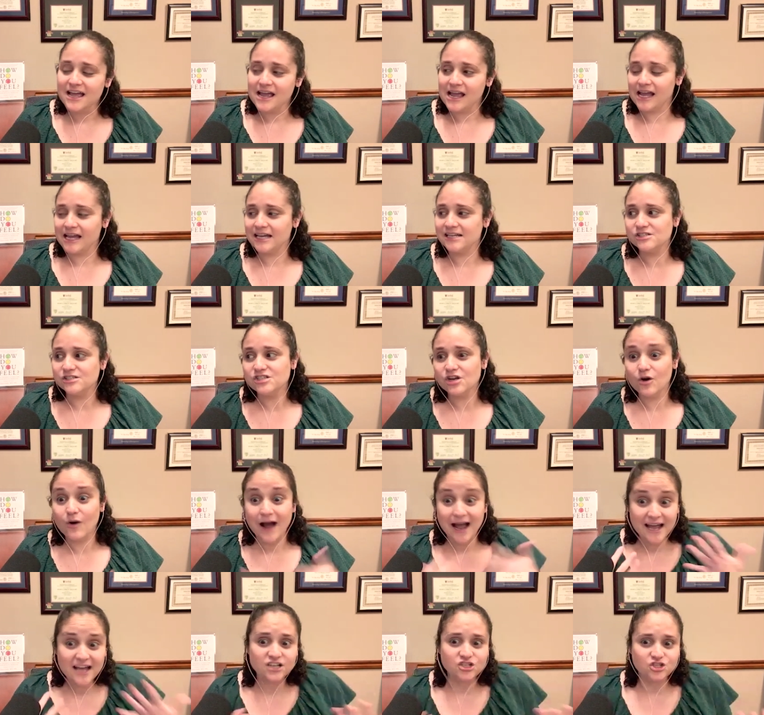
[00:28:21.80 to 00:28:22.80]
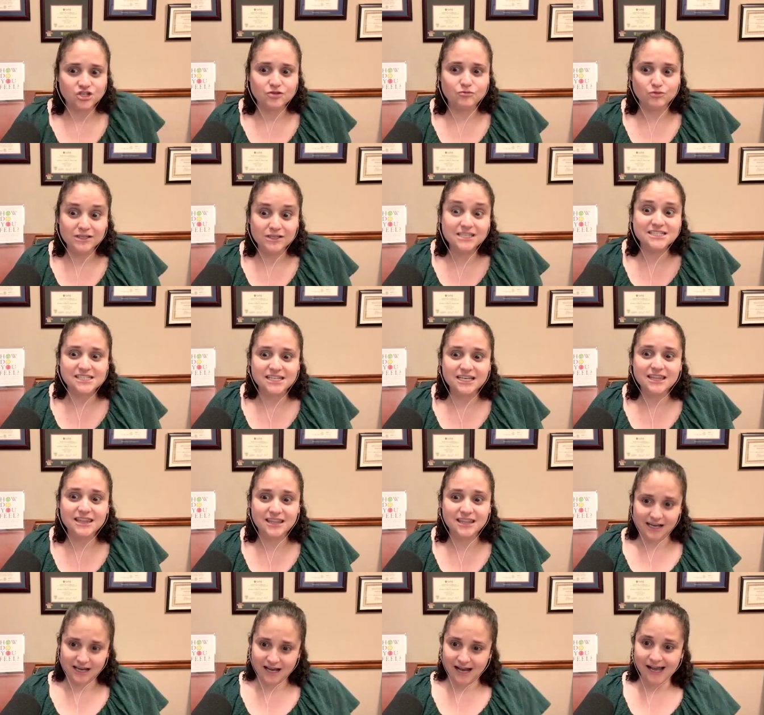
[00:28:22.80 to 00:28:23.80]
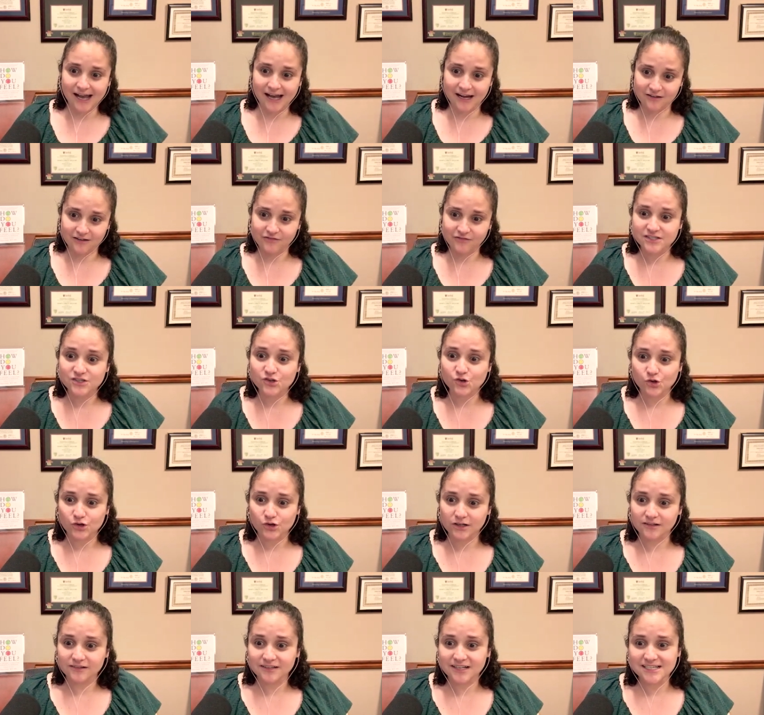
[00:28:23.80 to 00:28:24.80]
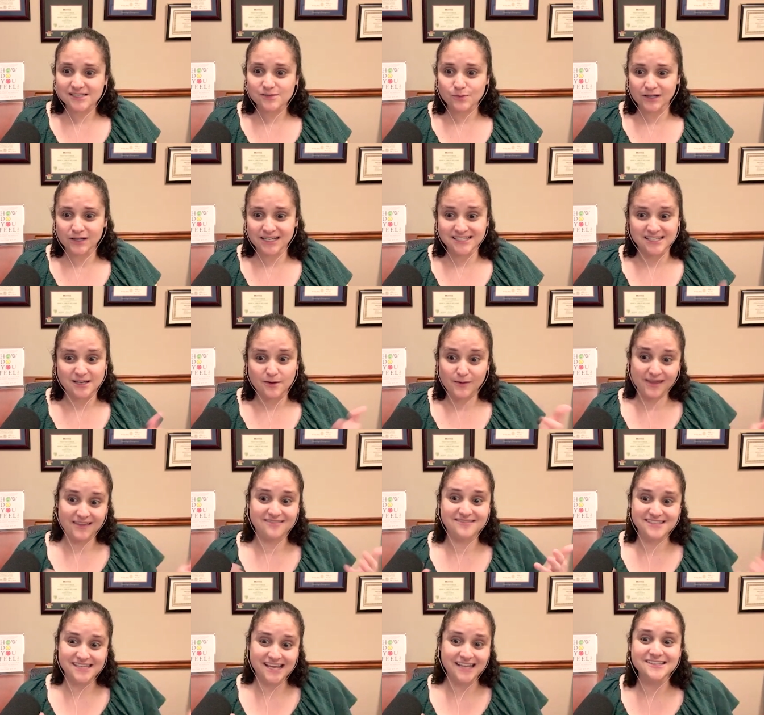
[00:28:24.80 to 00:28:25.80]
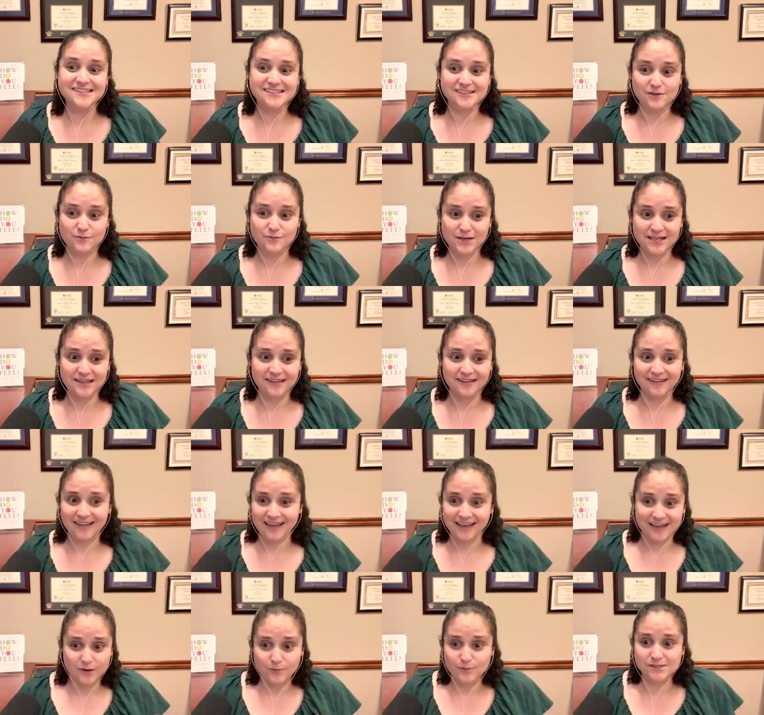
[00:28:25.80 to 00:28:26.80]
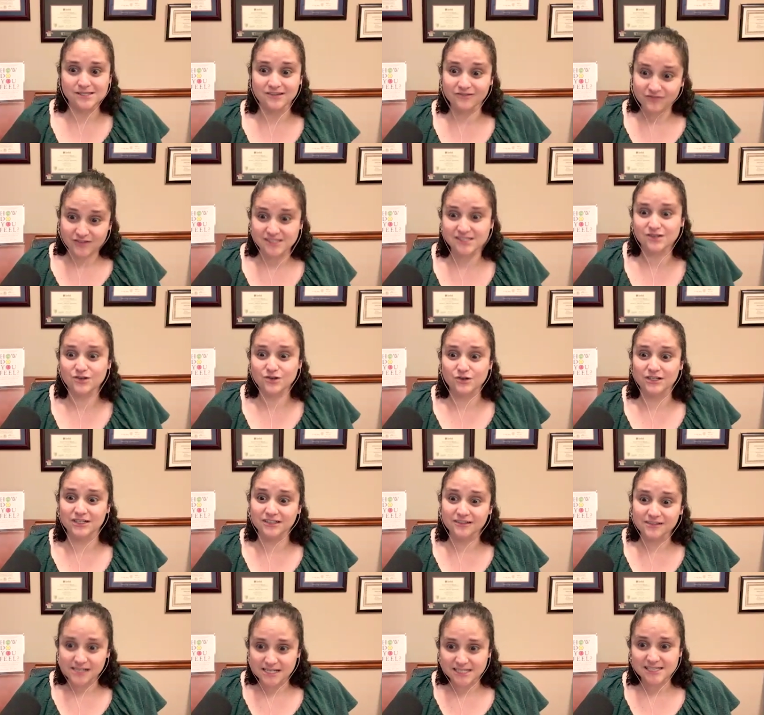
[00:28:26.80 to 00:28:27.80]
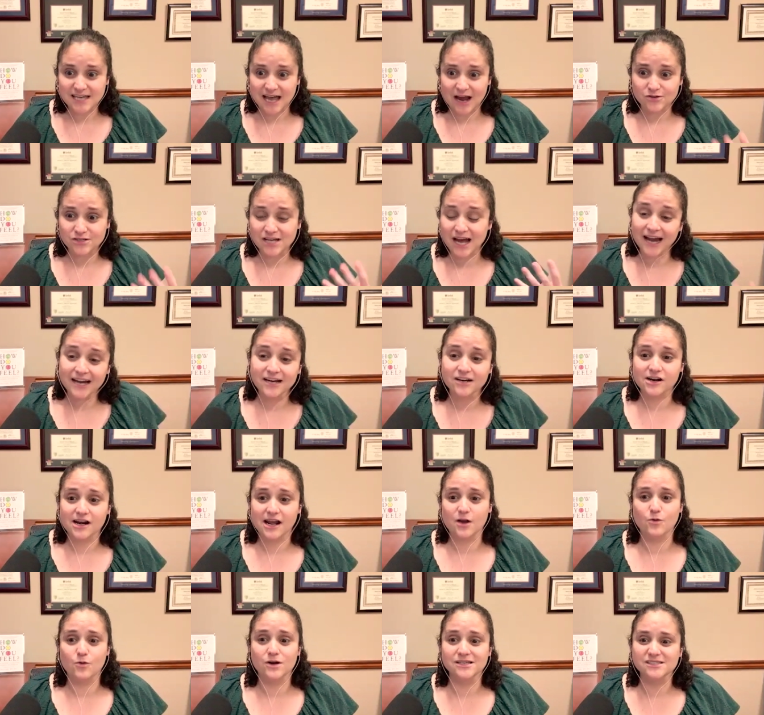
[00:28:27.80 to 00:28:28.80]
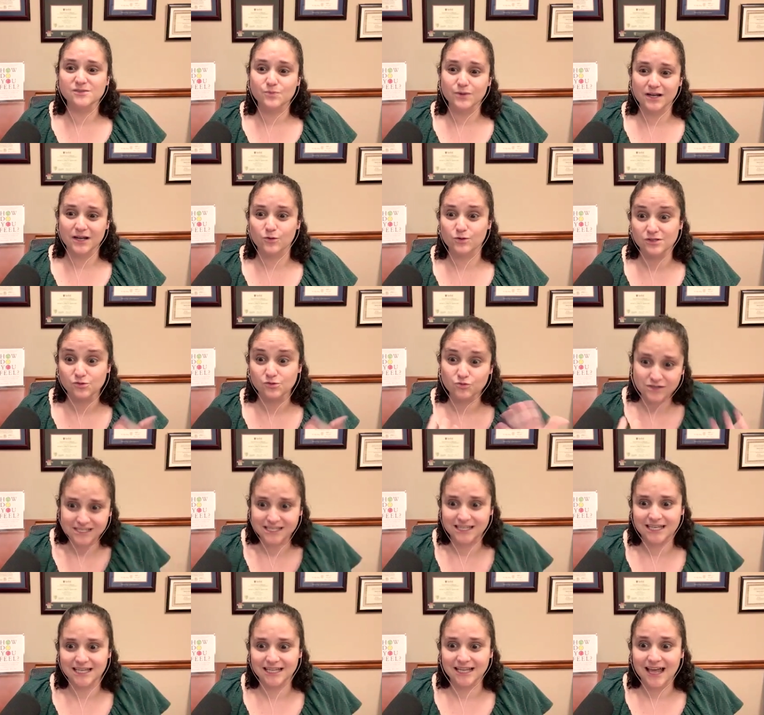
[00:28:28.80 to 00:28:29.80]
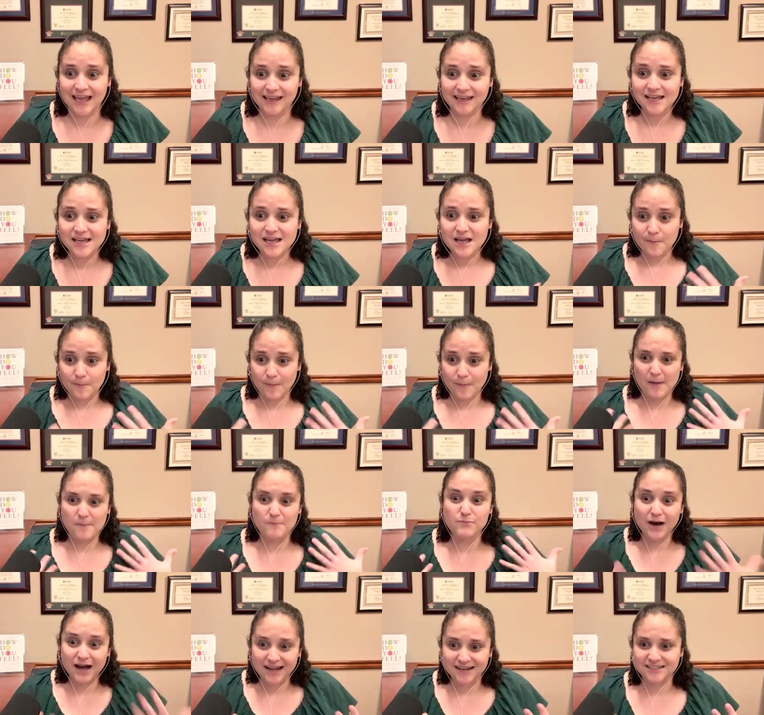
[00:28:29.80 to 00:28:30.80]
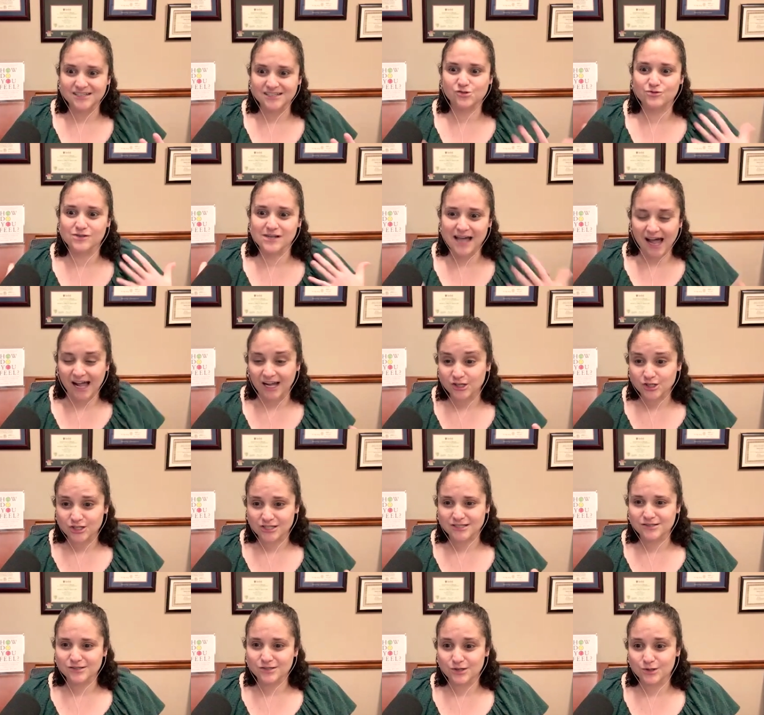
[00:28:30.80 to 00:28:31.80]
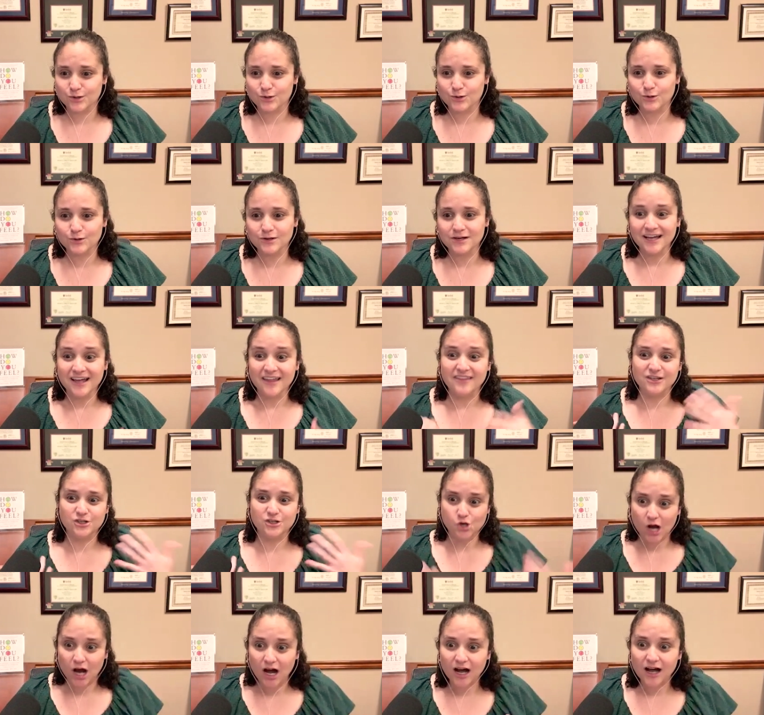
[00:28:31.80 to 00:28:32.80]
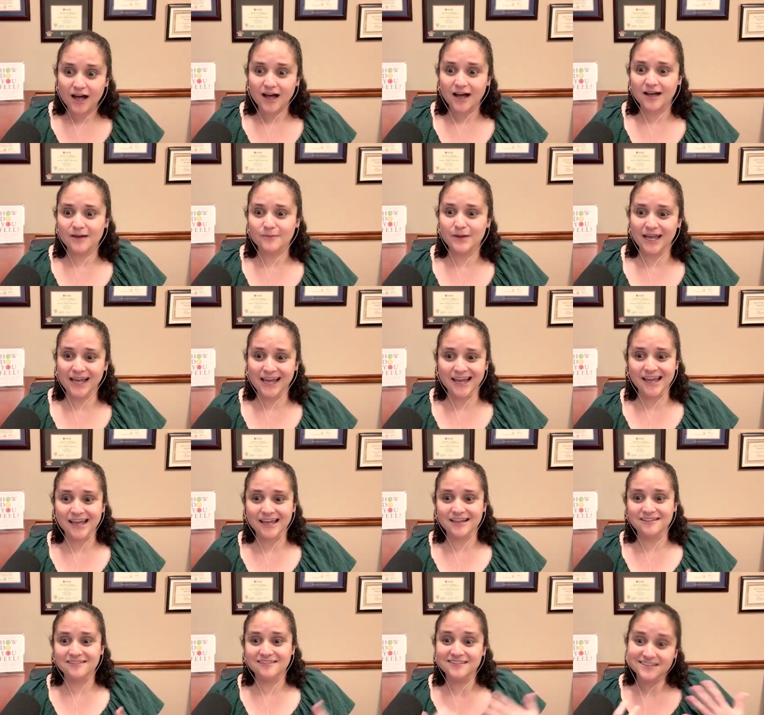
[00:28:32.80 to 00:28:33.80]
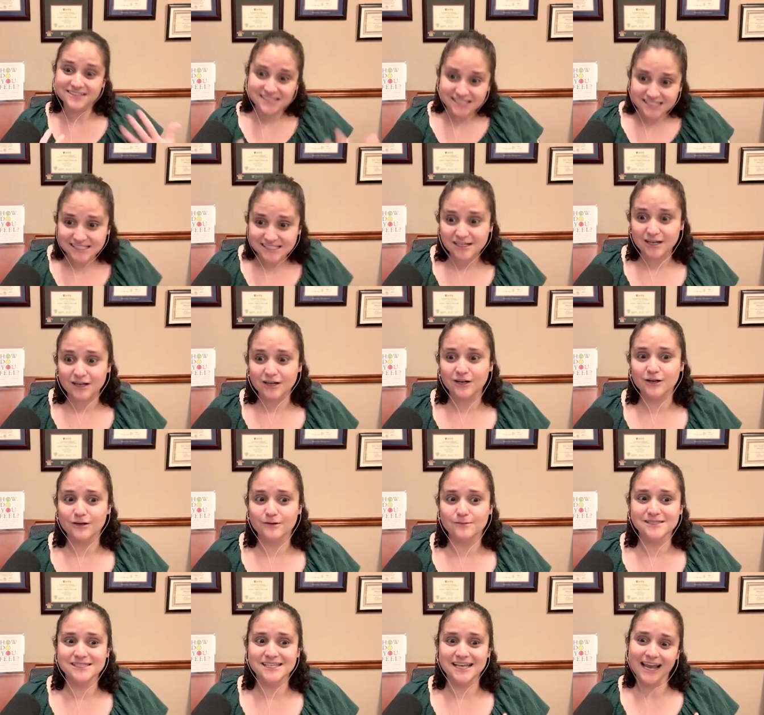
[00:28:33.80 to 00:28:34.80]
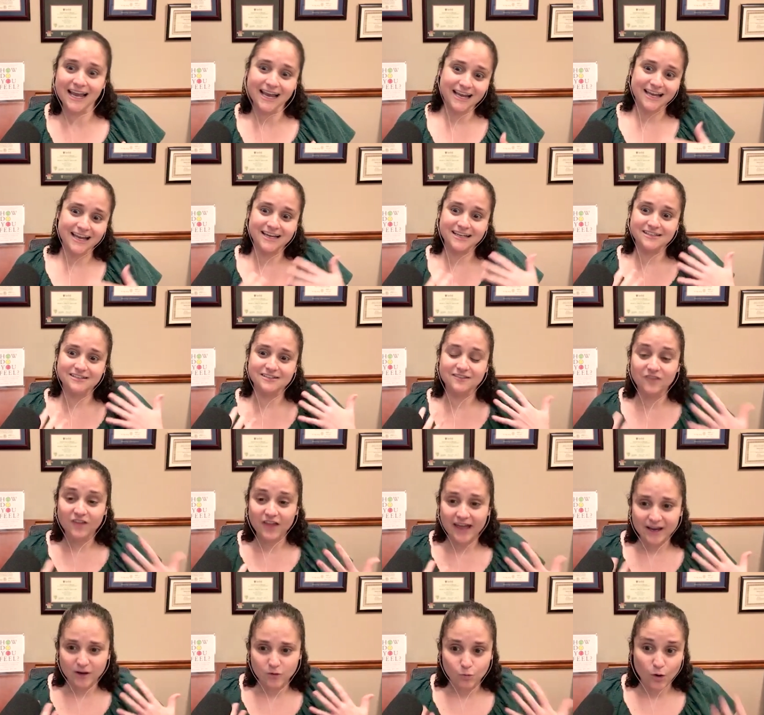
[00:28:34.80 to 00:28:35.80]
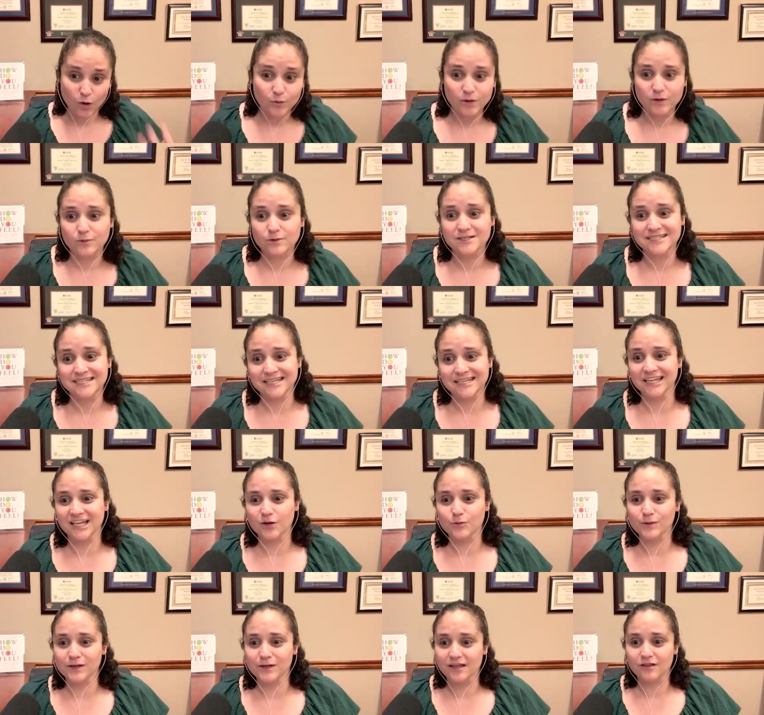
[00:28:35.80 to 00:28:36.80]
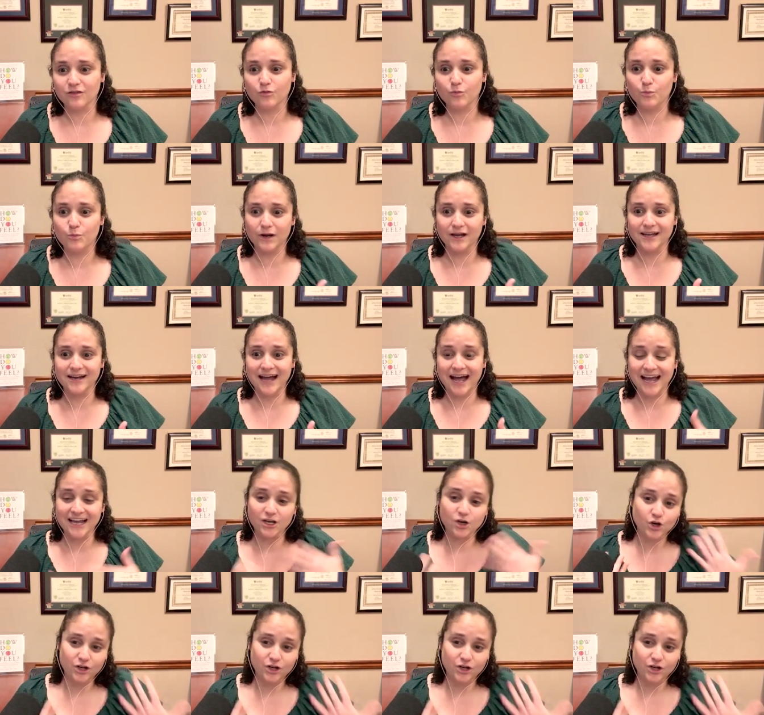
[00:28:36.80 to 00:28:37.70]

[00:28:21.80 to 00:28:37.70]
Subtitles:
And so I actually really did think I had a physical illness because it made sense to me that like it was a physical illness how tired I was, but it was really like my body's reaction to the job and the systems and like what we were dealing with. But I